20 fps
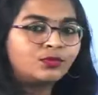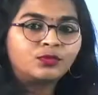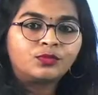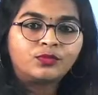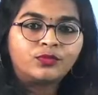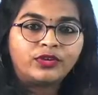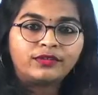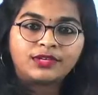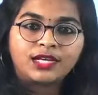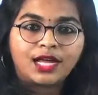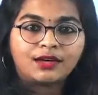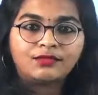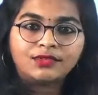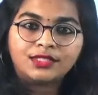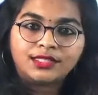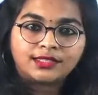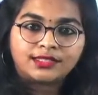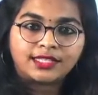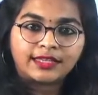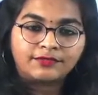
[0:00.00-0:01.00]
we've done with
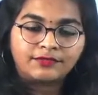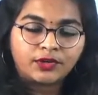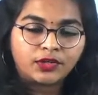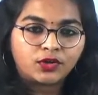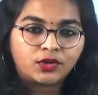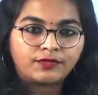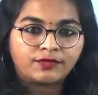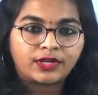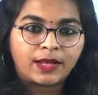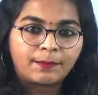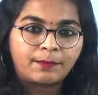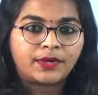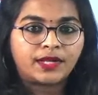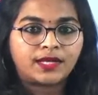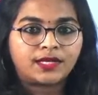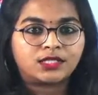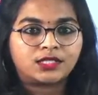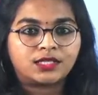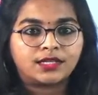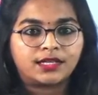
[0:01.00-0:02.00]
this effect of
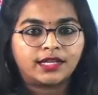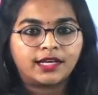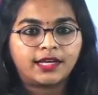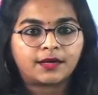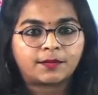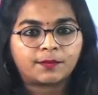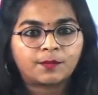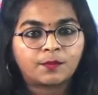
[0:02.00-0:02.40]
temperature, right?